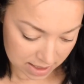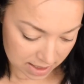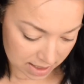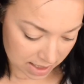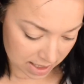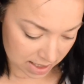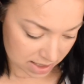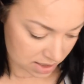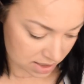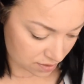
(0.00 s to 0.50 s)

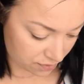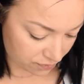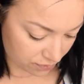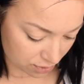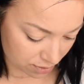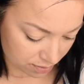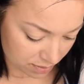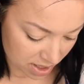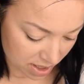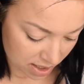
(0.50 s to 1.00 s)
Next,
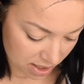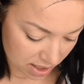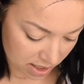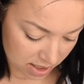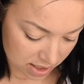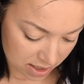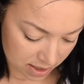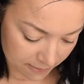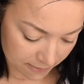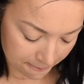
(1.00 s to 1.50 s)
for my
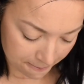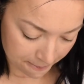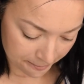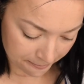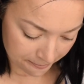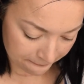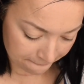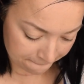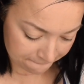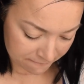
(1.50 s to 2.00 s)

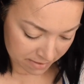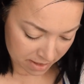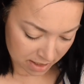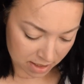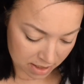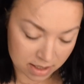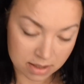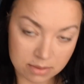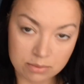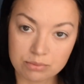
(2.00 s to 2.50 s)

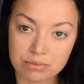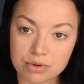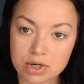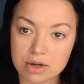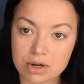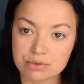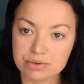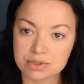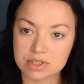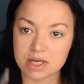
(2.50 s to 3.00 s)

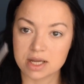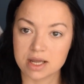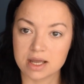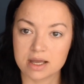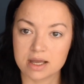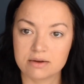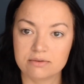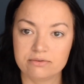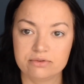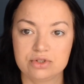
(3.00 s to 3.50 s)
brows, I
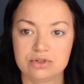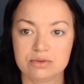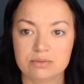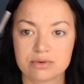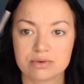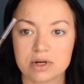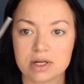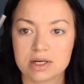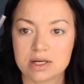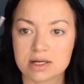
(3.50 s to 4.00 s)
have two
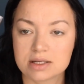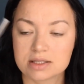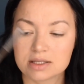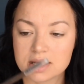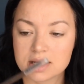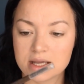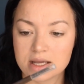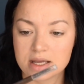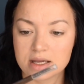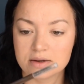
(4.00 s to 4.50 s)
products. I
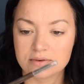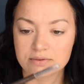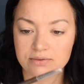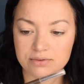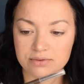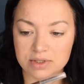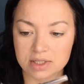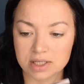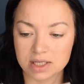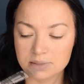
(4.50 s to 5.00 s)
have
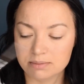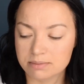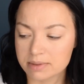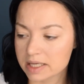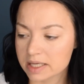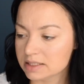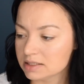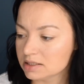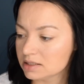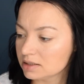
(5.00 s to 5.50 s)
the
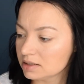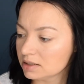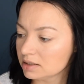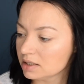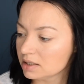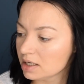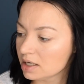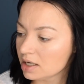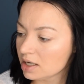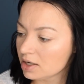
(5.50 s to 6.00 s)
pencil
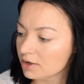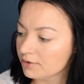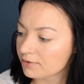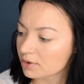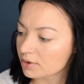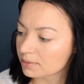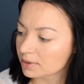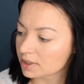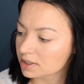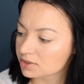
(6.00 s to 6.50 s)

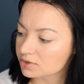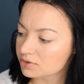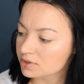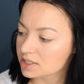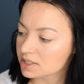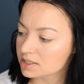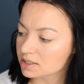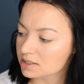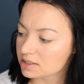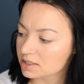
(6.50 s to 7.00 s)
from
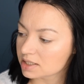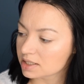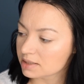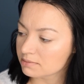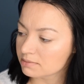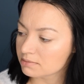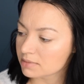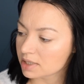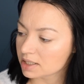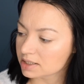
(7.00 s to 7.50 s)
Catrice, the
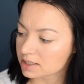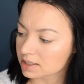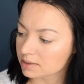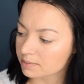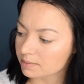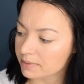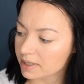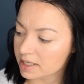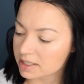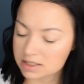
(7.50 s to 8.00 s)
Slimmatic
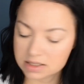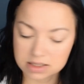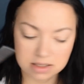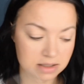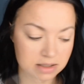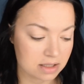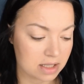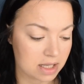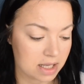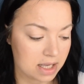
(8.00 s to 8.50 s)

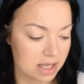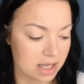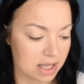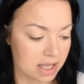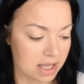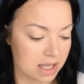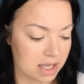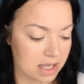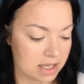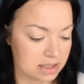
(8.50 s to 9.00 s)
pencil,
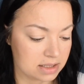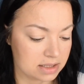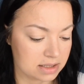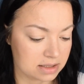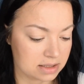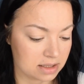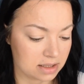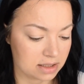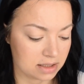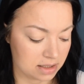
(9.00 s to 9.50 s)
and
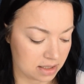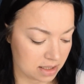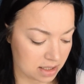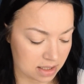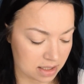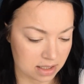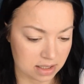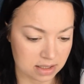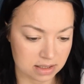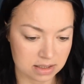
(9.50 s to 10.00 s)

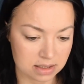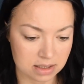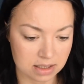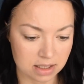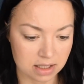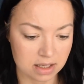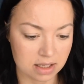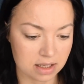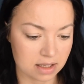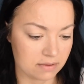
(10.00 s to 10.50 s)
again I
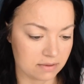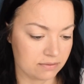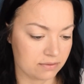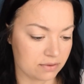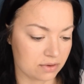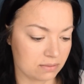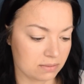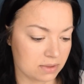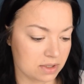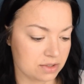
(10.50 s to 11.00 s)
have
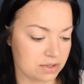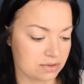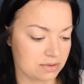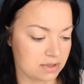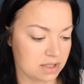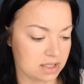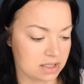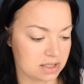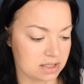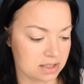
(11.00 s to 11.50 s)
from
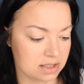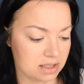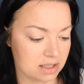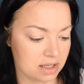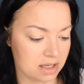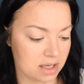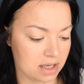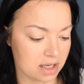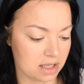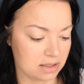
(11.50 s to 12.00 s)
Catrice
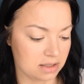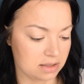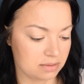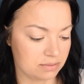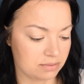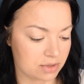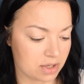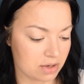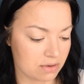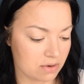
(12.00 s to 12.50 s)
the
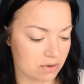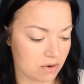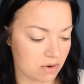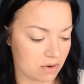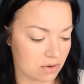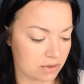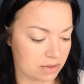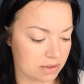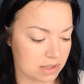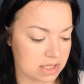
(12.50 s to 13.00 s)
Brow
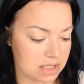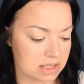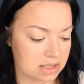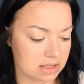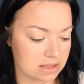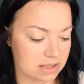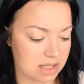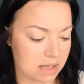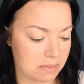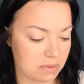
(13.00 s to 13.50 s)
Colorist
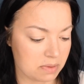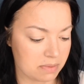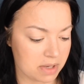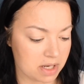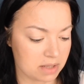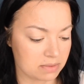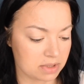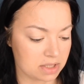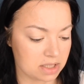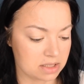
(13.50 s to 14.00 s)

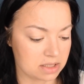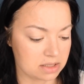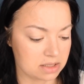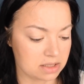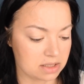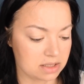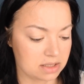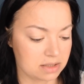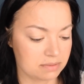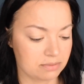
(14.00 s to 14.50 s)

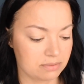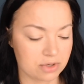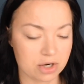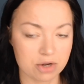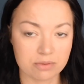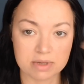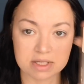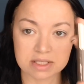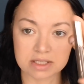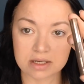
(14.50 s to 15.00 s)
Semi-Permanent Brow
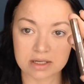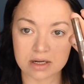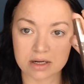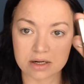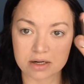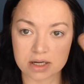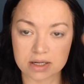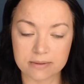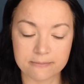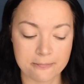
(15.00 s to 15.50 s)

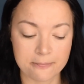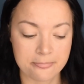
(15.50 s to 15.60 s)
Mascara.